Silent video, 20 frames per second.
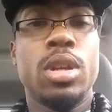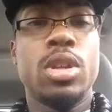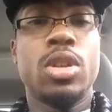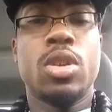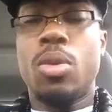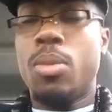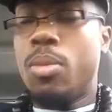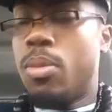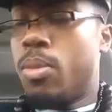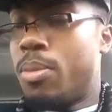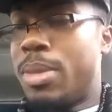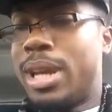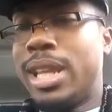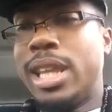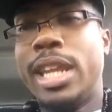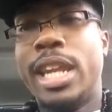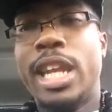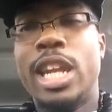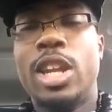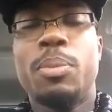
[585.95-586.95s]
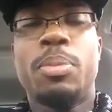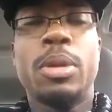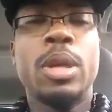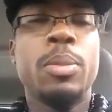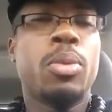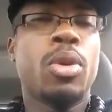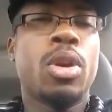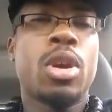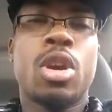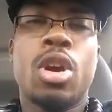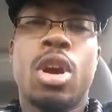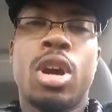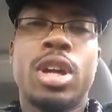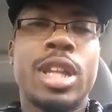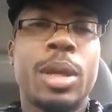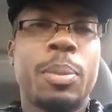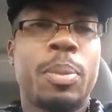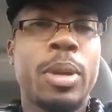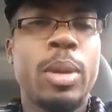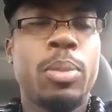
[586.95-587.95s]
You know, melanated people are
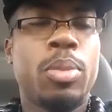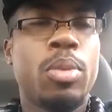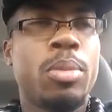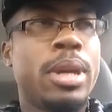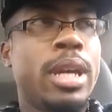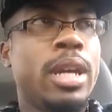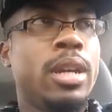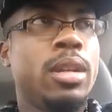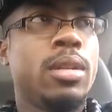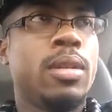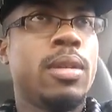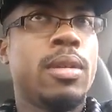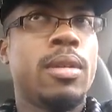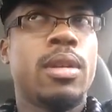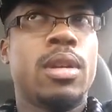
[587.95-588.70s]
godly people, man.